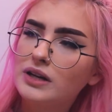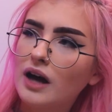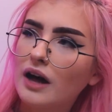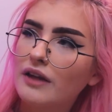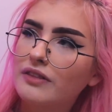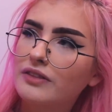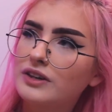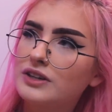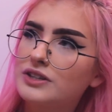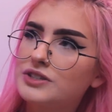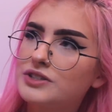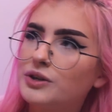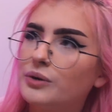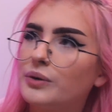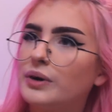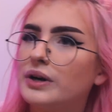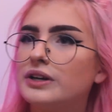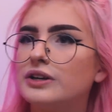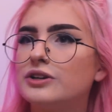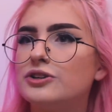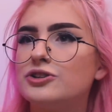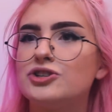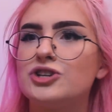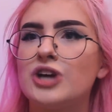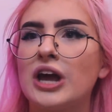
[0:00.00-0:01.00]
nothing's
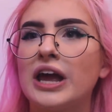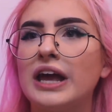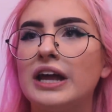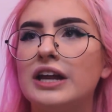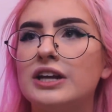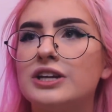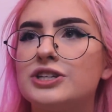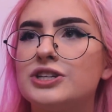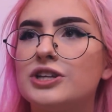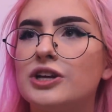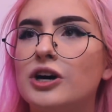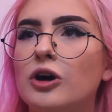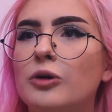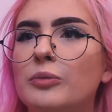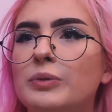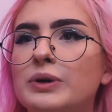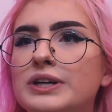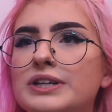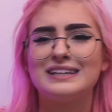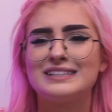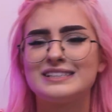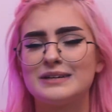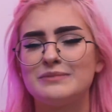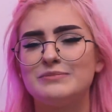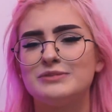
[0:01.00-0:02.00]
going to change though
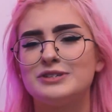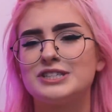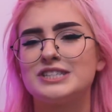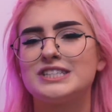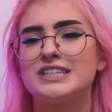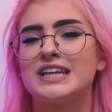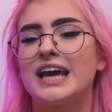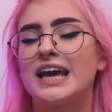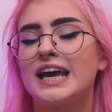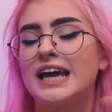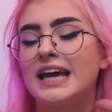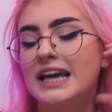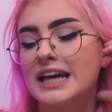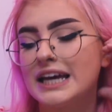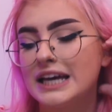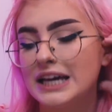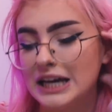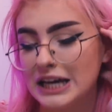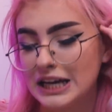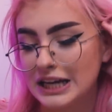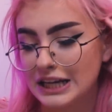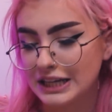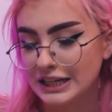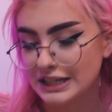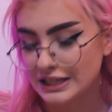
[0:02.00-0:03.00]
because I'm just like
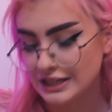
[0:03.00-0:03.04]
gonna